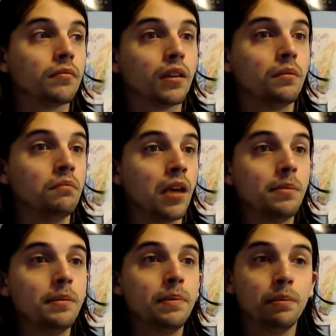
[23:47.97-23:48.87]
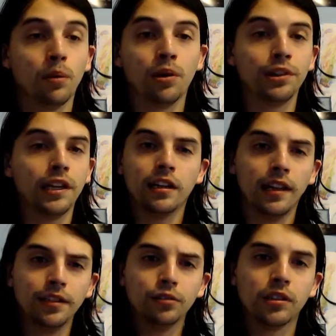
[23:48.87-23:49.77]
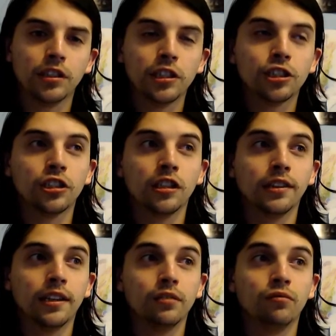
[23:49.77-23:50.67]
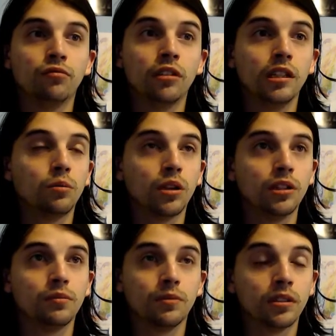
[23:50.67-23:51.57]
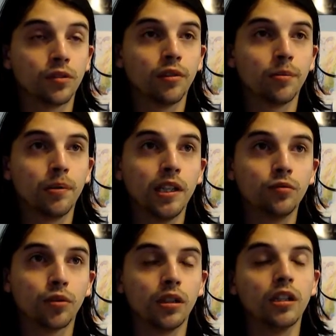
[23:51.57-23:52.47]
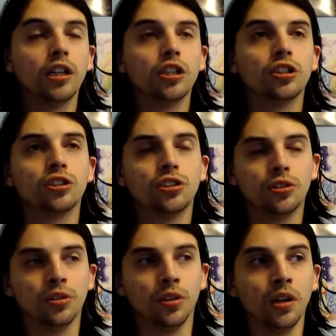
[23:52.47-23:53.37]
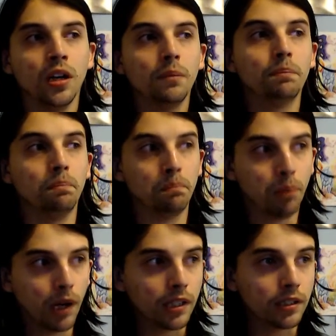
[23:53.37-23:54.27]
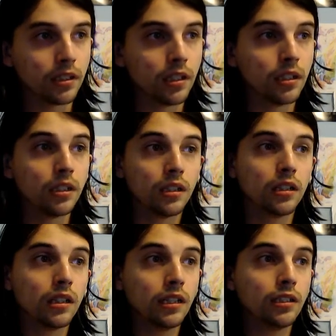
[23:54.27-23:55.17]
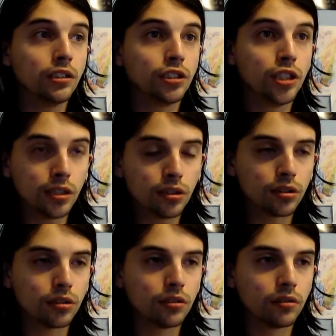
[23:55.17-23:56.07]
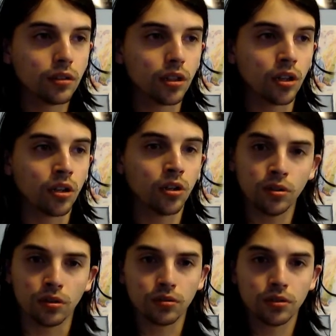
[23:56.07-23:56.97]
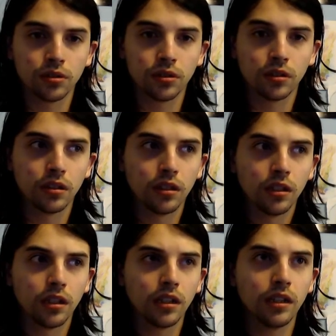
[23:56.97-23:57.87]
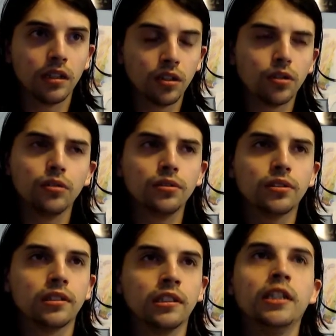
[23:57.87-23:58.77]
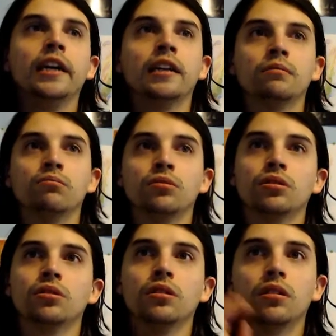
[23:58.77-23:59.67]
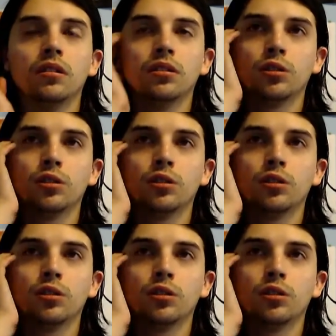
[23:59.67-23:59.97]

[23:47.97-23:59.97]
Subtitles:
Maybe people want that collector's edition and they really want to reserve their place for it. Sure. But it just hurts. It hurts games to